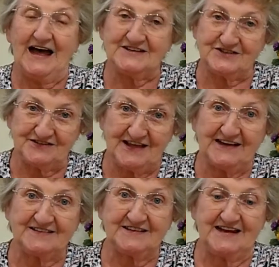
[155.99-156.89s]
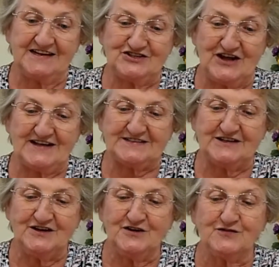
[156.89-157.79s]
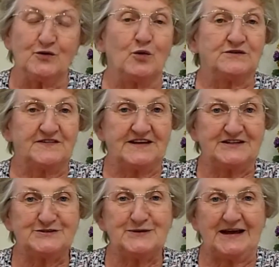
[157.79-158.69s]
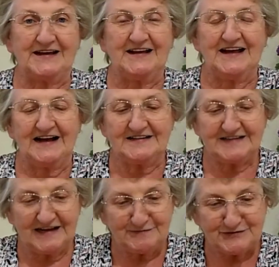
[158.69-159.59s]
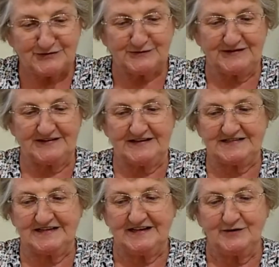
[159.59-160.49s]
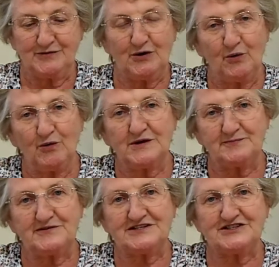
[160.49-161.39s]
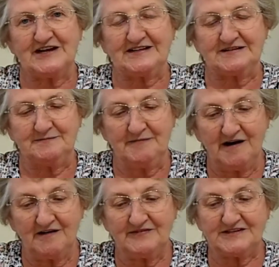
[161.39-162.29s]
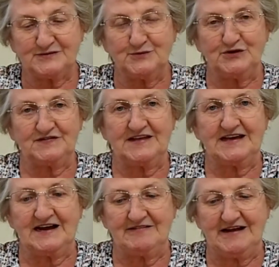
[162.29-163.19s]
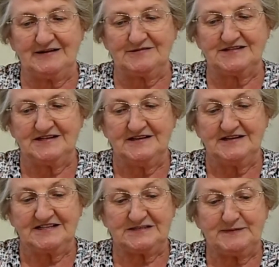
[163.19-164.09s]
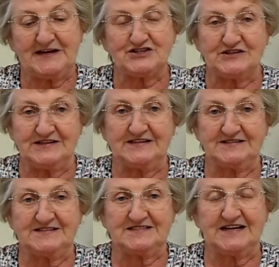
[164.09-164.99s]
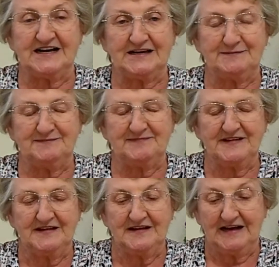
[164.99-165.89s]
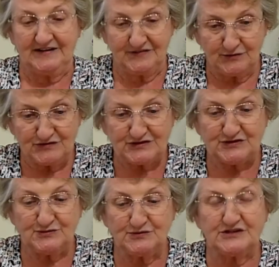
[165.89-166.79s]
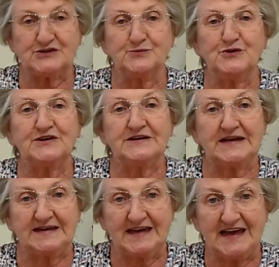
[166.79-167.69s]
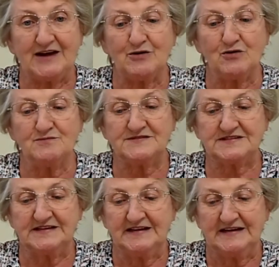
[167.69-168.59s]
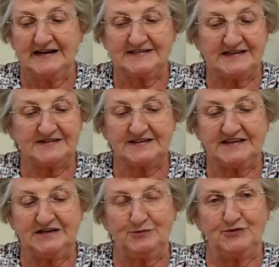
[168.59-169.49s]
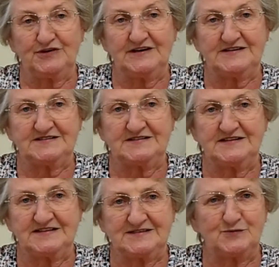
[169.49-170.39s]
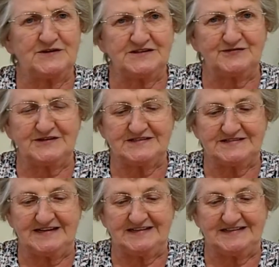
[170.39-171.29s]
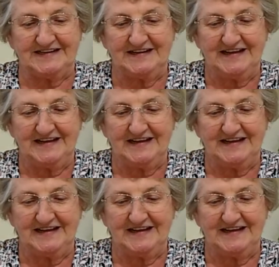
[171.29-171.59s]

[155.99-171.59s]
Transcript: and to thank the NHS for all that they are doing. And I'm sure that we all appreciate the marvellous work they carry out, especially at this time. And those too that are working in care homes and other key workers, it's wonderful, isn't it?